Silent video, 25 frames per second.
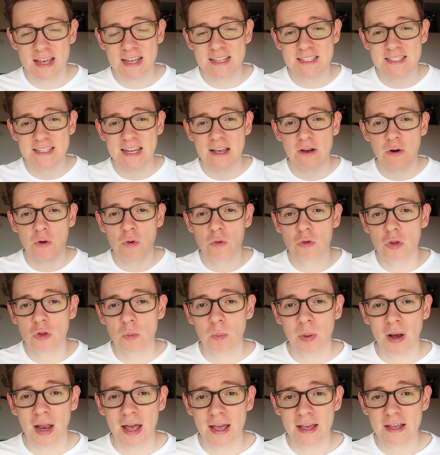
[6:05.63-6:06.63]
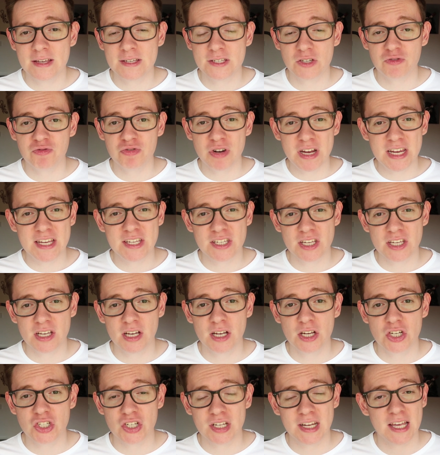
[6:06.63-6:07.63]
to get all the players
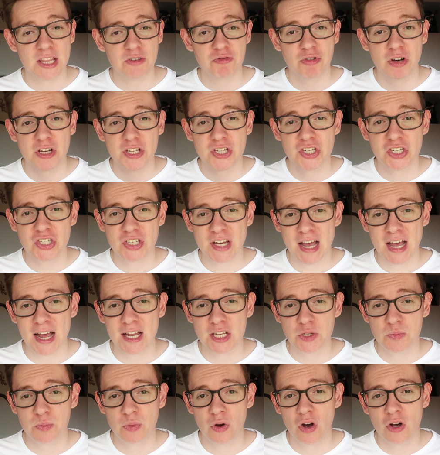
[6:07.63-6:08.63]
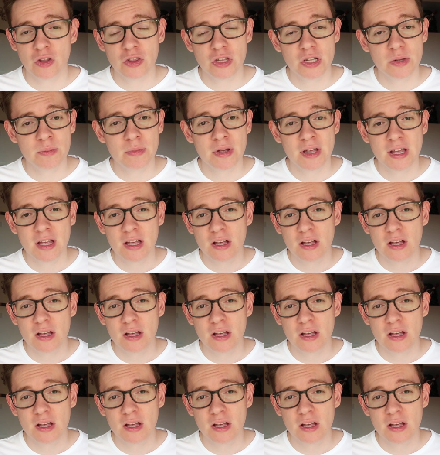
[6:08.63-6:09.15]
researched and get the right stats put on them,